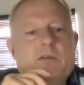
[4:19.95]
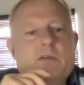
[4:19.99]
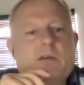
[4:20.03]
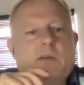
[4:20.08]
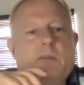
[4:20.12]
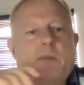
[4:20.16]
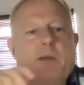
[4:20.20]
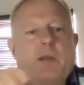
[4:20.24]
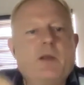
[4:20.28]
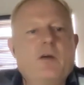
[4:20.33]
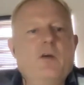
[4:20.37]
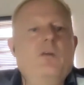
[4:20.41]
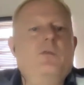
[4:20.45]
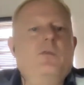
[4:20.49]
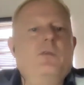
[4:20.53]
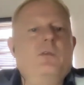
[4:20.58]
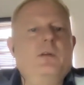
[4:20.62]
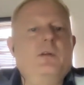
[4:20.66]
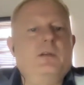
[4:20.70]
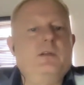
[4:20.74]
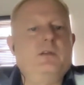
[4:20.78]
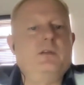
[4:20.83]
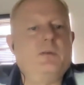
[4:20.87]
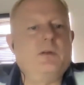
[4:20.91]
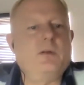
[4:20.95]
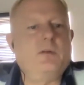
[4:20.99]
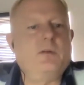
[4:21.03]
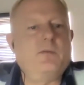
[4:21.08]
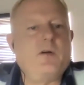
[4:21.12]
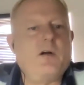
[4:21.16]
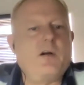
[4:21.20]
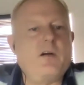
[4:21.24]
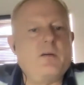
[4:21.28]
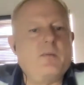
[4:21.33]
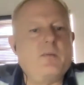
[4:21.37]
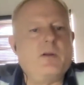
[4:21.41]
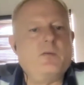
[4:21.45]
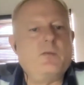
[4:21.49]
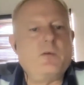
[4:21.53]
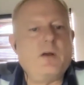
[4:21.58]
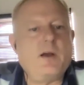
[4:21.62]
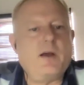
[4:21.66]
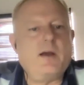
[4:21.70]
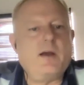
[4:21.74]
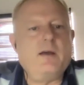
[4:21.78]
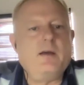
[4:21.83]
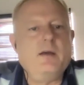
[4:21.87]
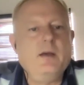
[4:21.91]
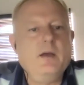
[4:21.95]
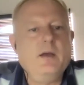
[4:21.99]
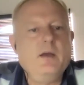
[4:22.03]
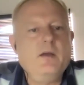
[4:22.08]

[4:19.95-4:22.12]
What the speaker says: of tipping over into an environment where